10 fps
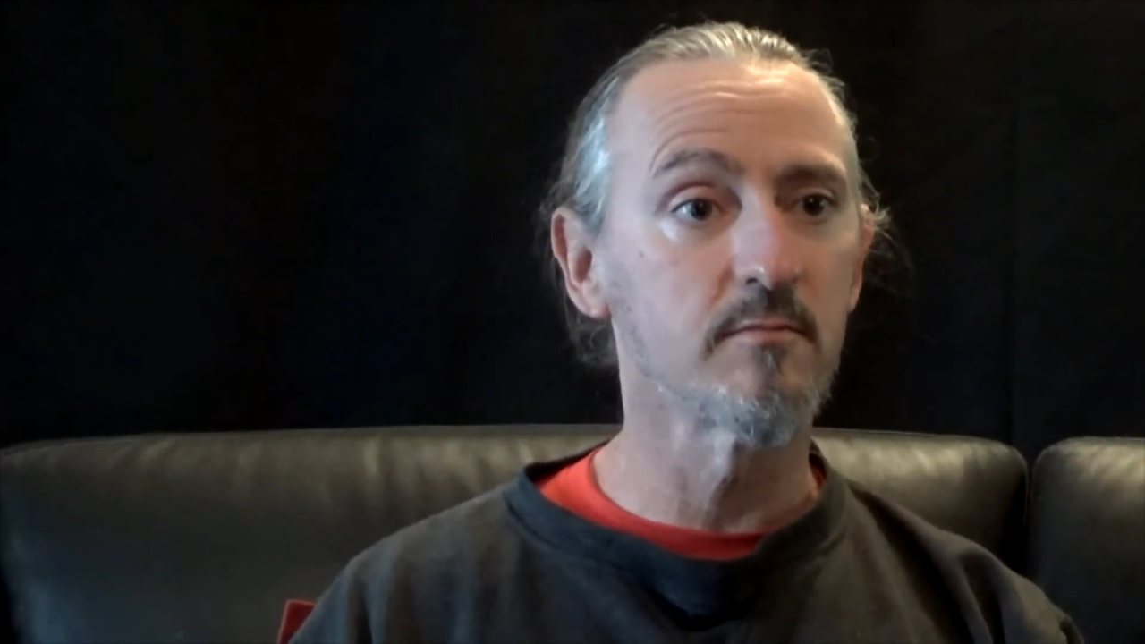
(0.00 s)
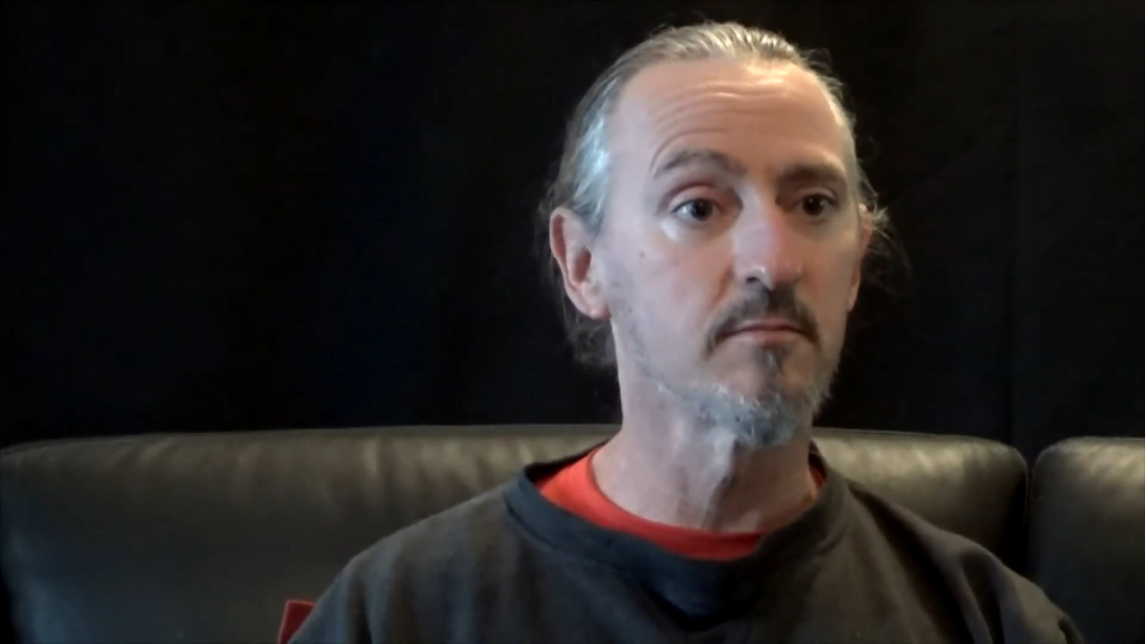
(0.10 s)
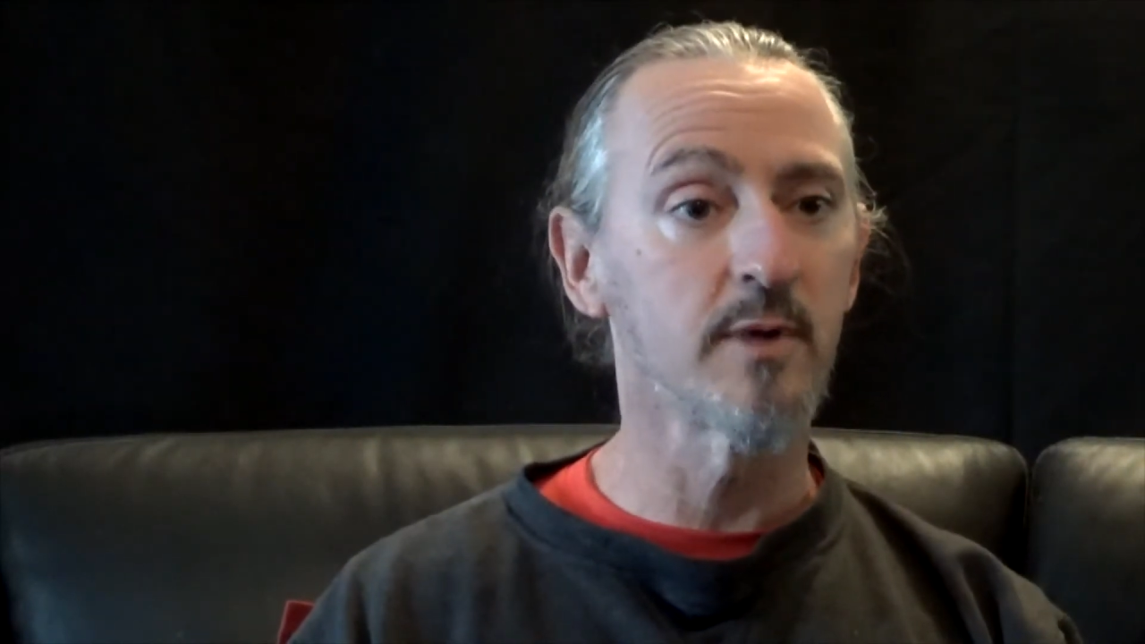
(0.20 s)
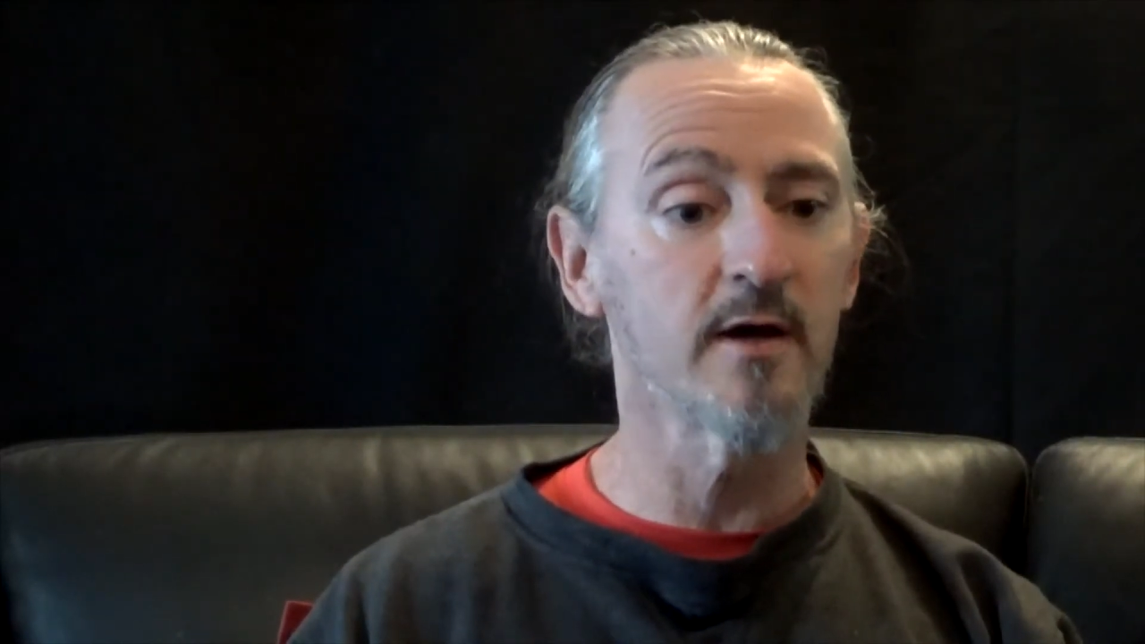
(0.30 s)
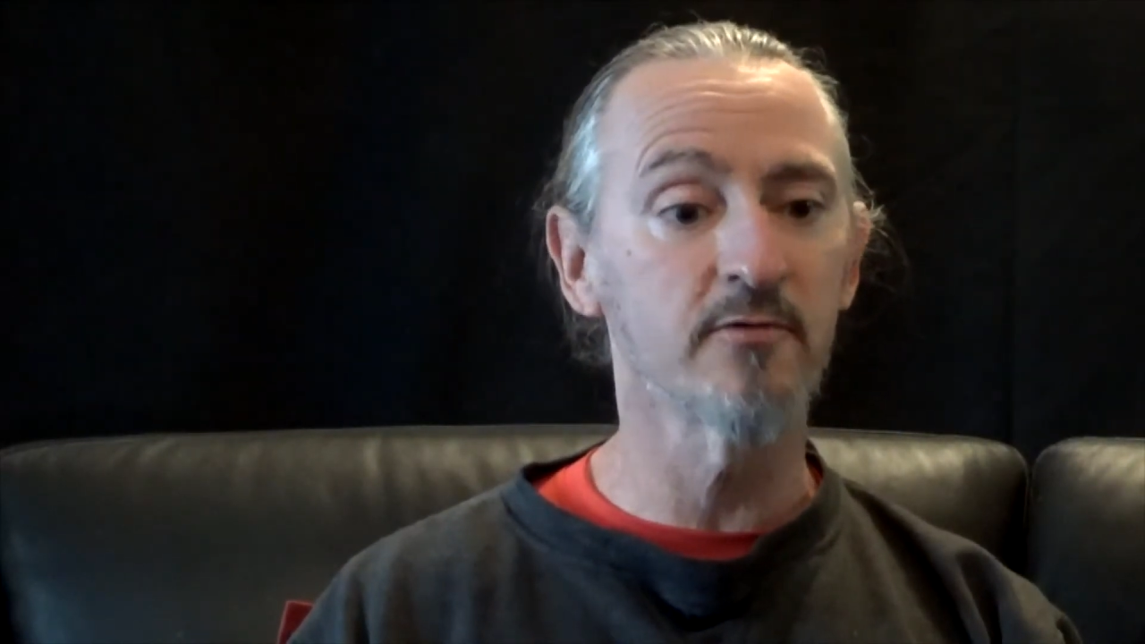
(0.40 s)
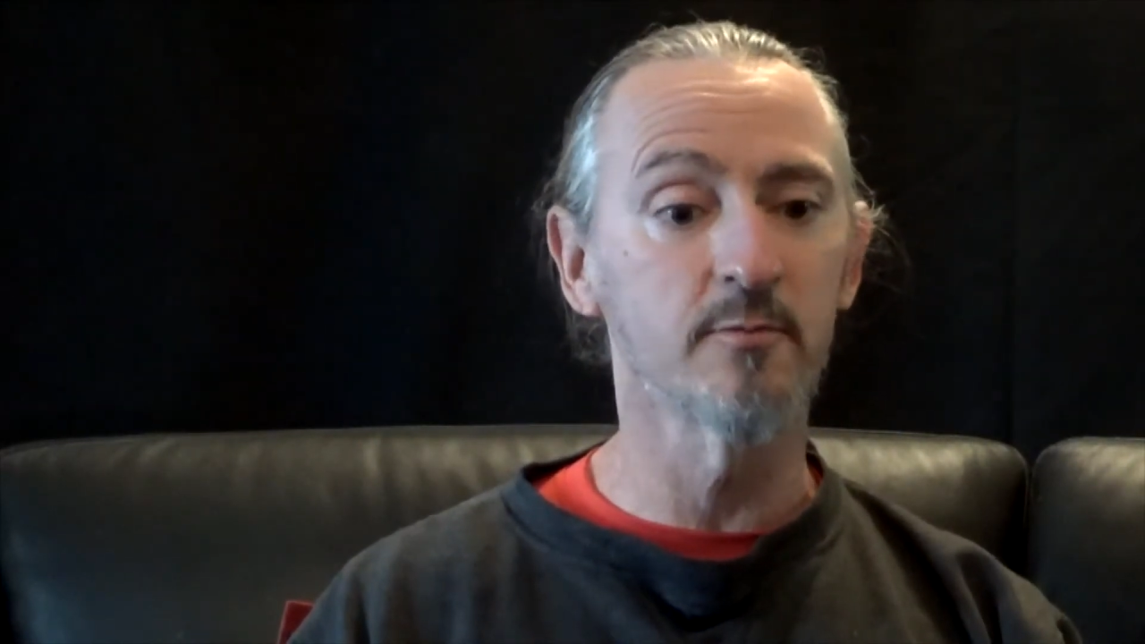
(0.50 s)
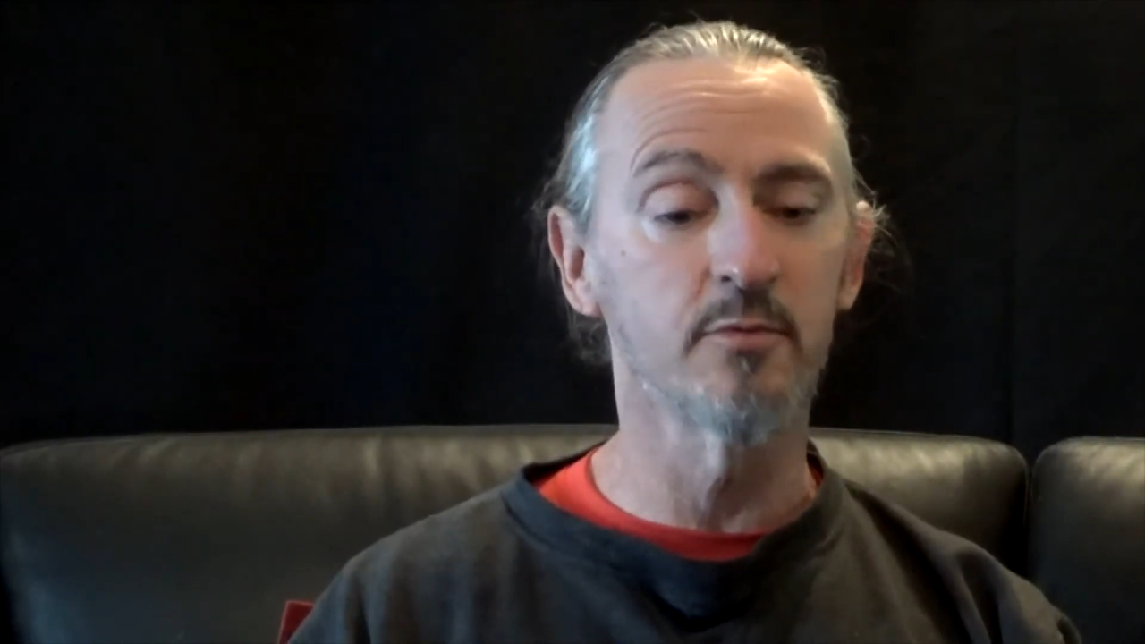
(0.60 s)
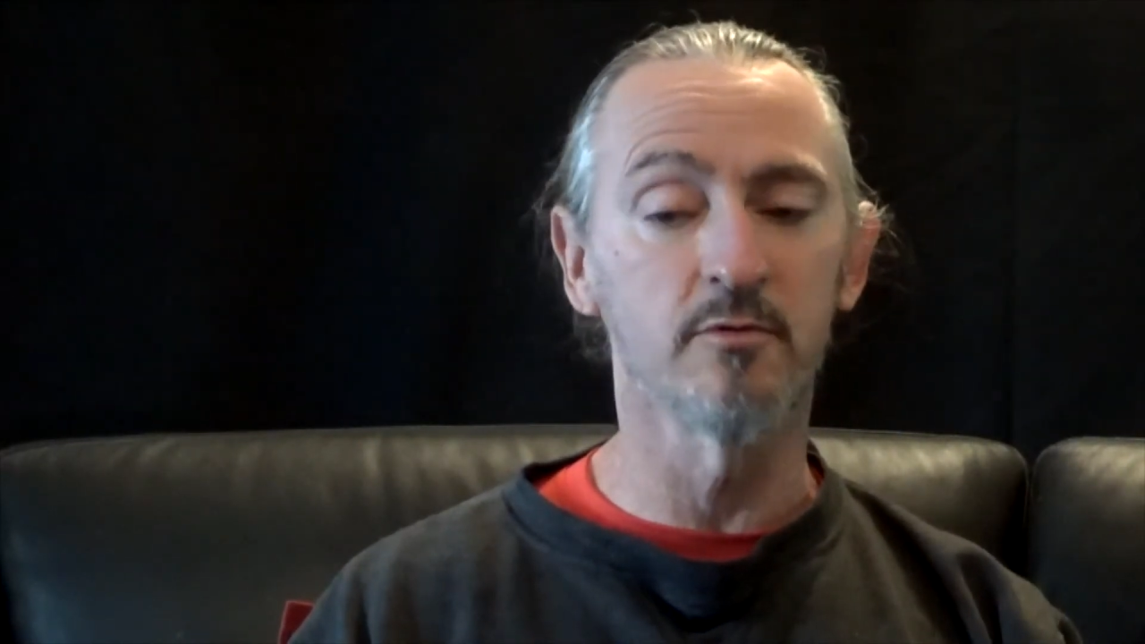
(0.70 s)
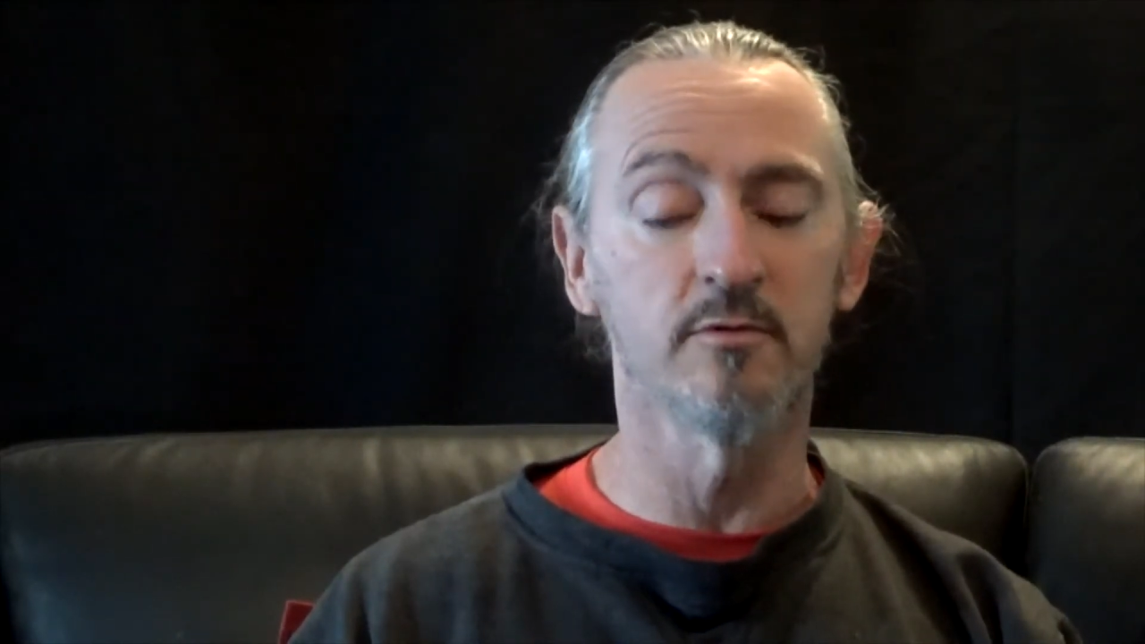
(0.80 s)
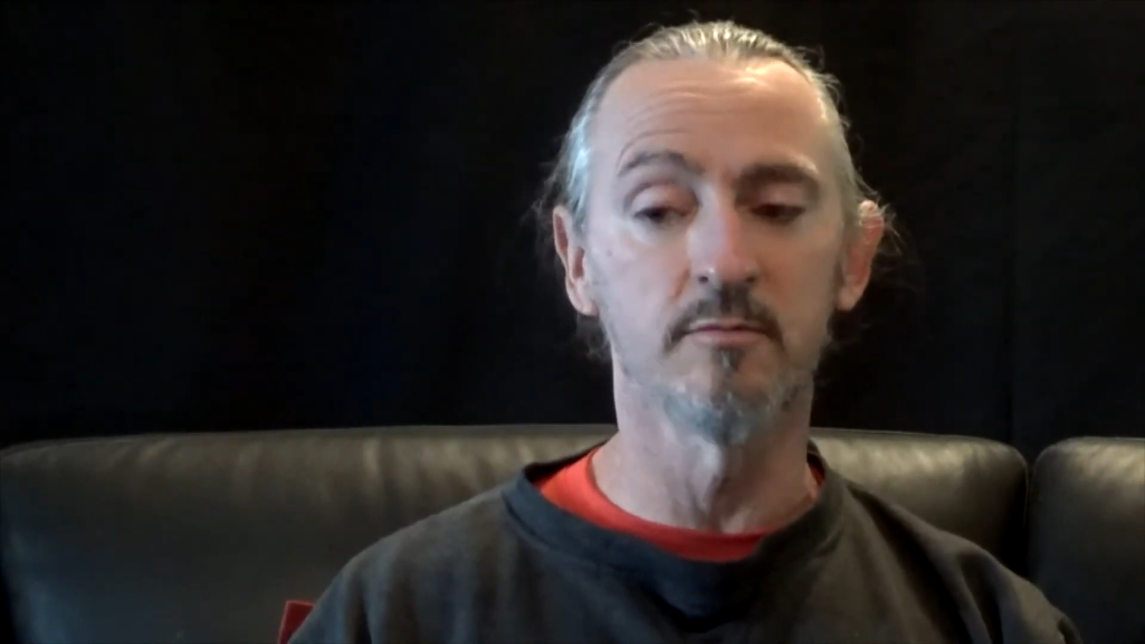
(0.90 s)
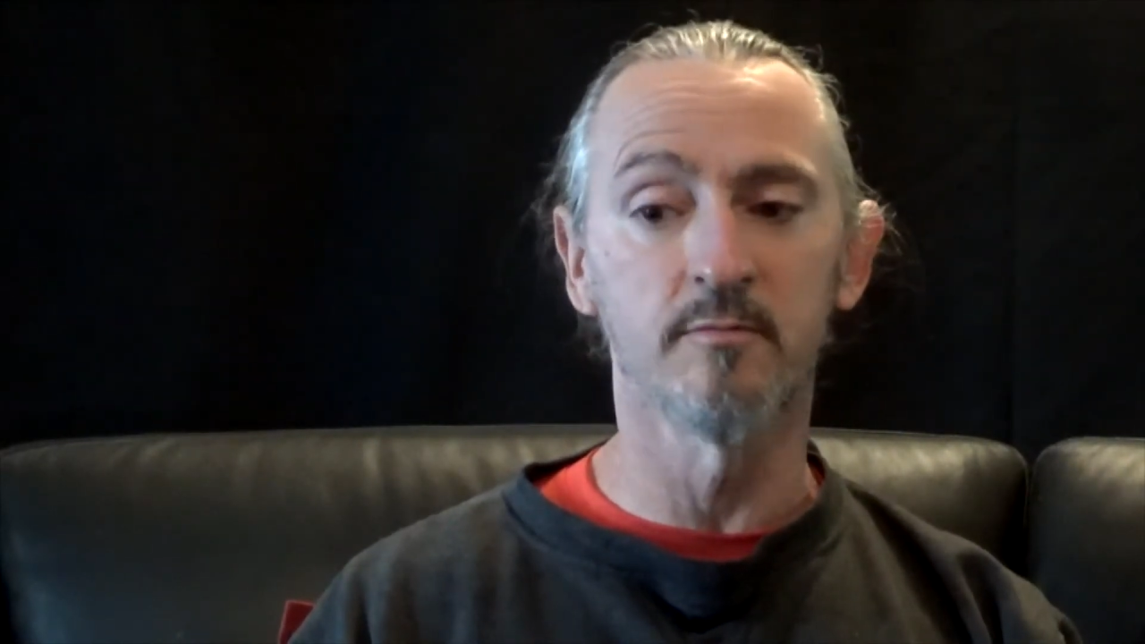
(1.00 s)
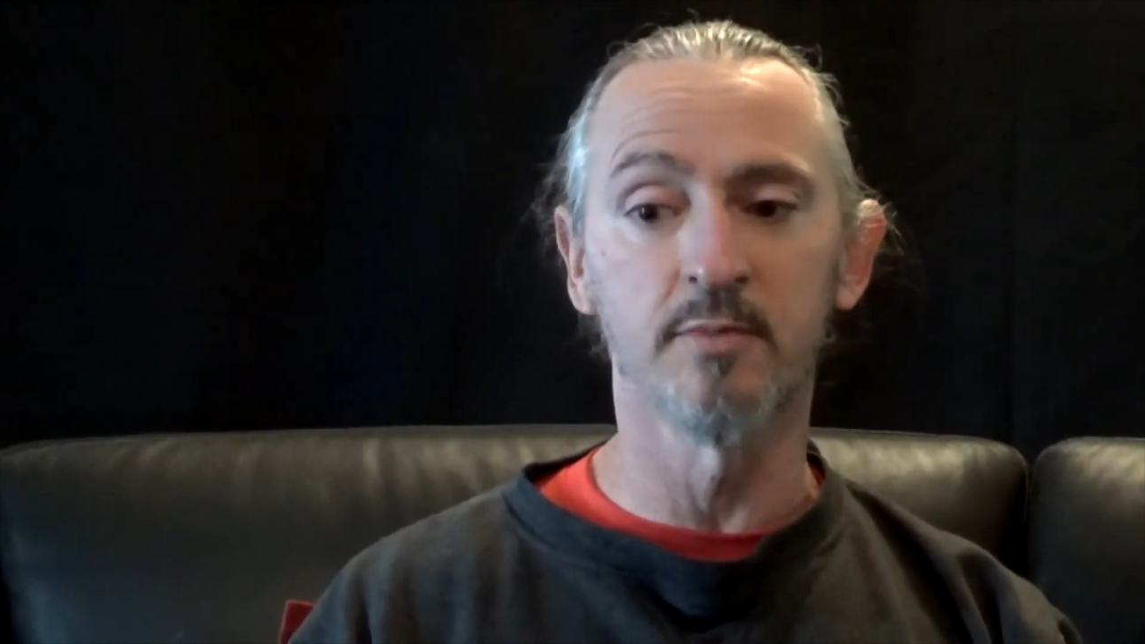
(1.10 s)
basketball